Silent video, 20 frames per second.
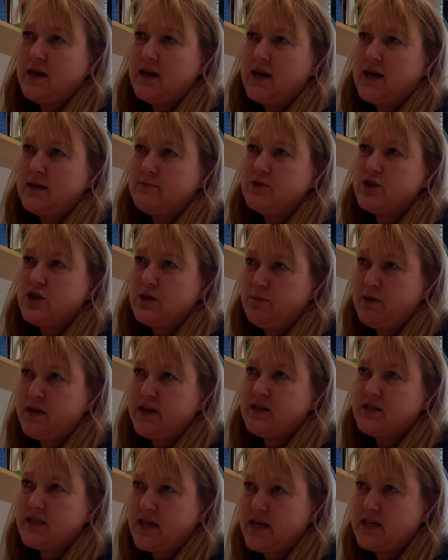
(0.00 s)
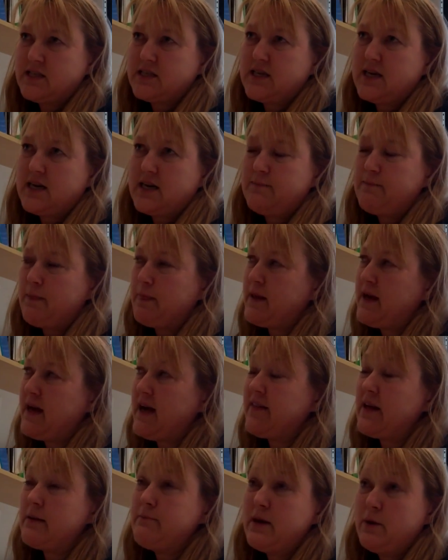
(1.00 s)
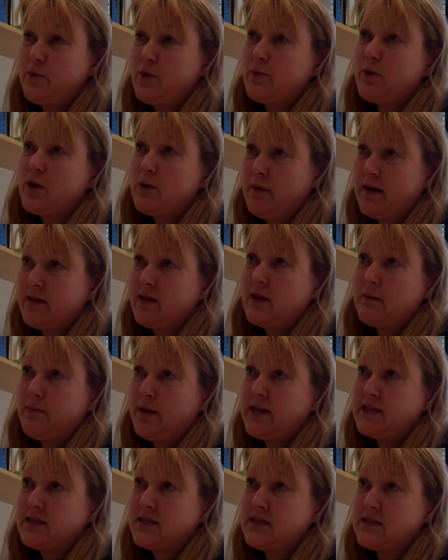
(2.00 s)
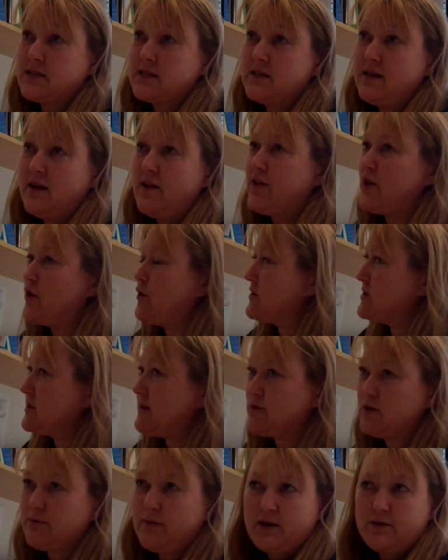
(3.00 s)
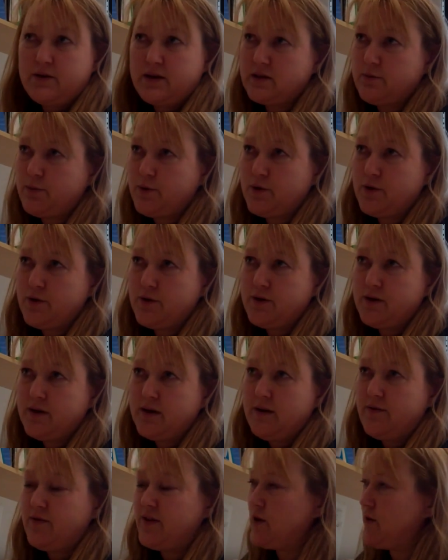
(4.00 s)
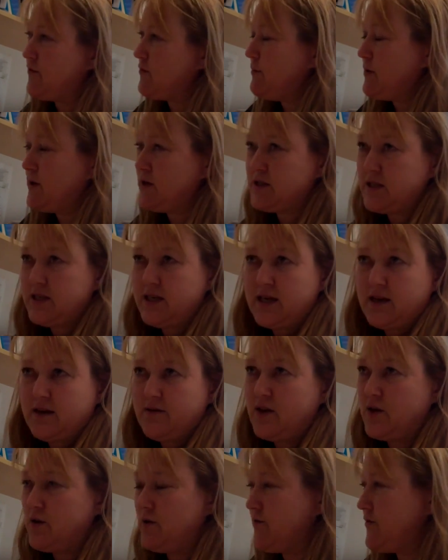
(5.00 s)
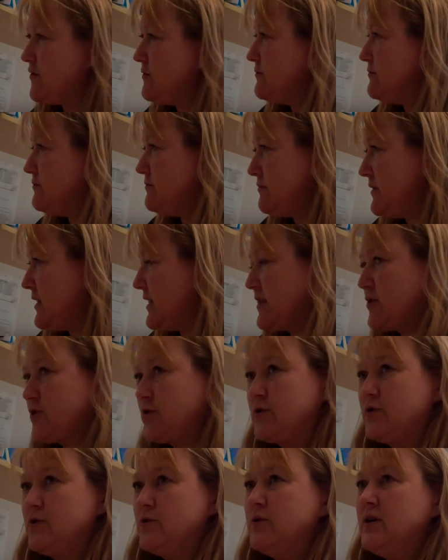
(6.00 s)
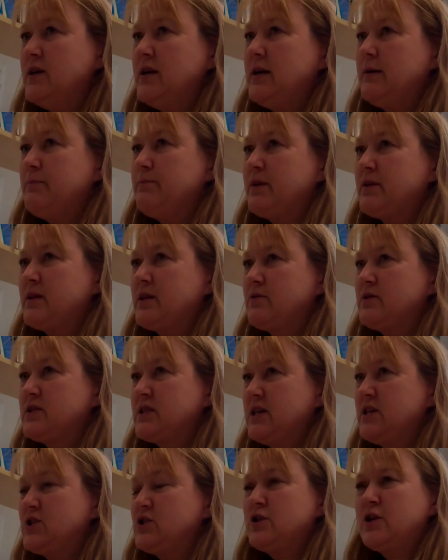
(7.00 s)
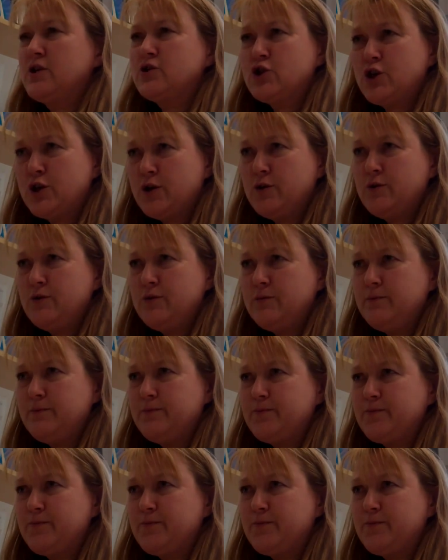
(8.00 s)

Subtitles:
GPS, ASAR, and they meet with them on a monthly basis. They're not a subject matter expert, they're not from biotech, they're not from electrical, but they're a teacher. You know Joan?